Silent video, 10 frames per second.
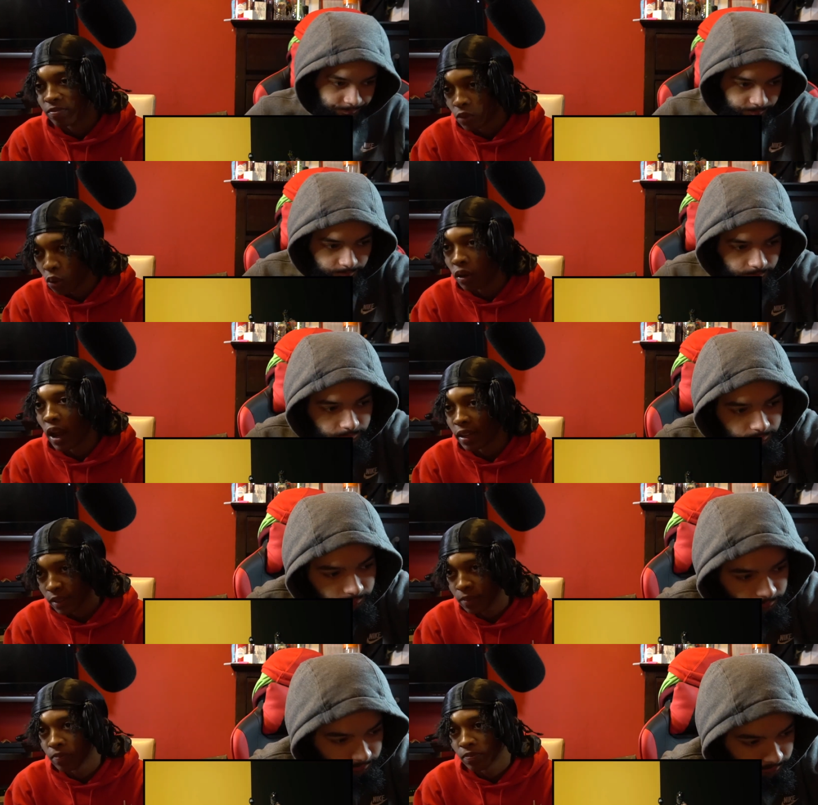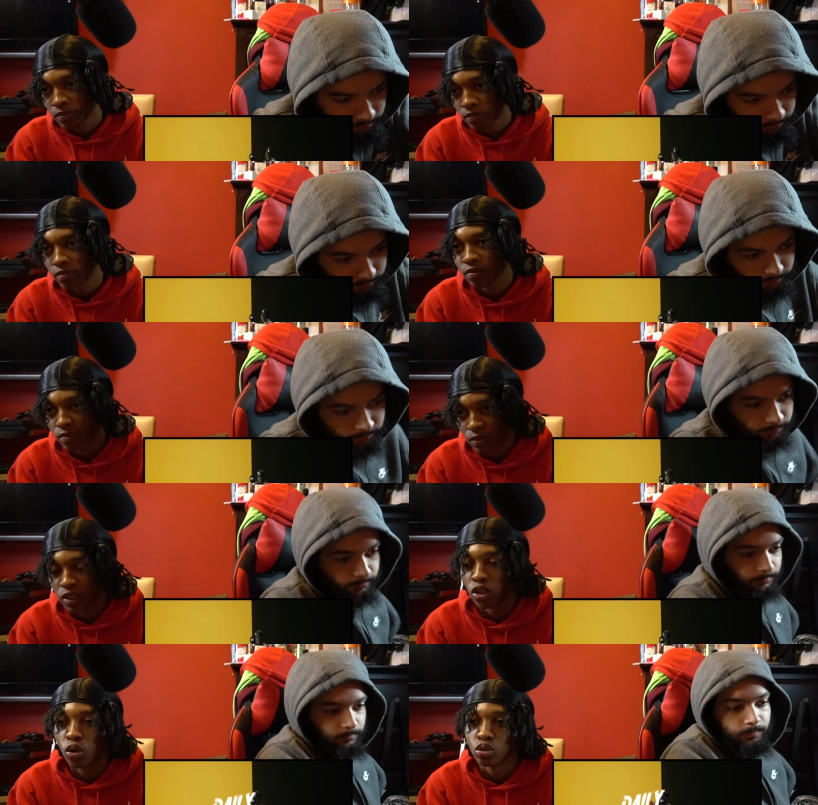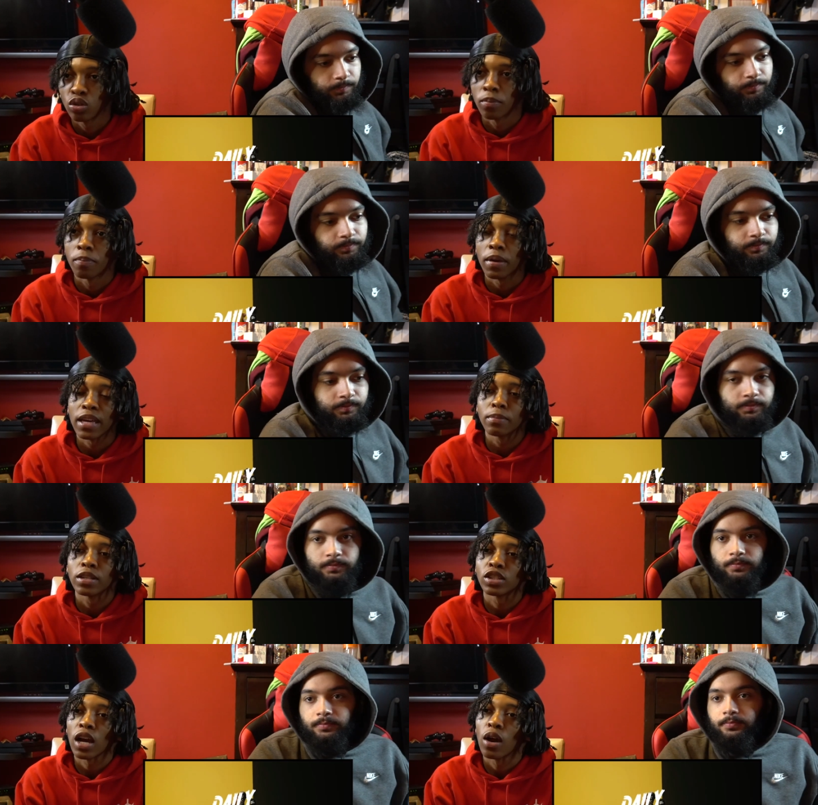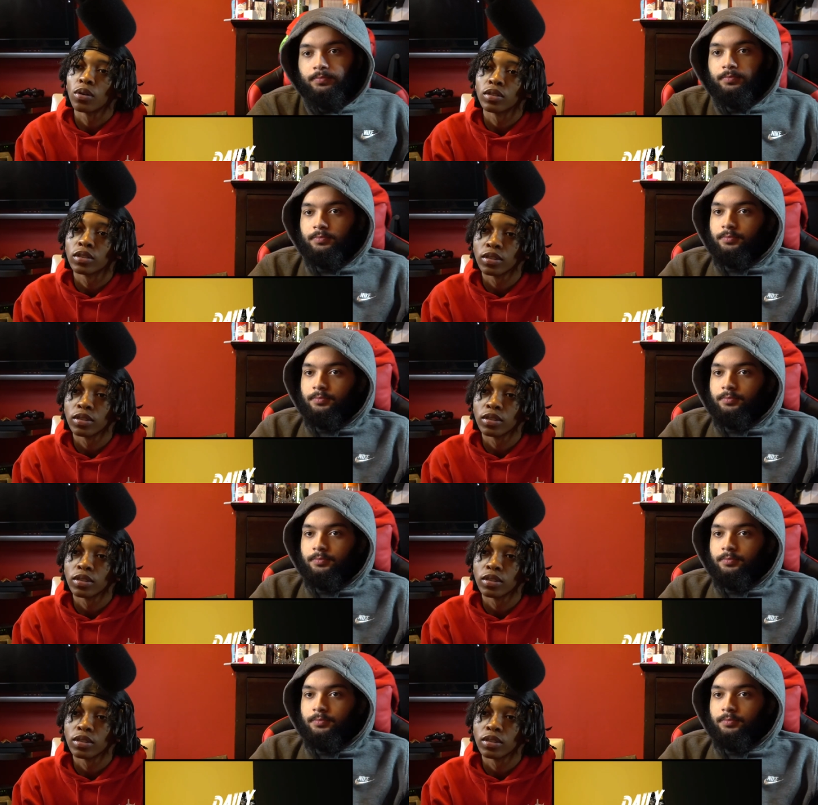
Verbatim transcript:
Speaker 1: Do that. So I'm going to a baby shower.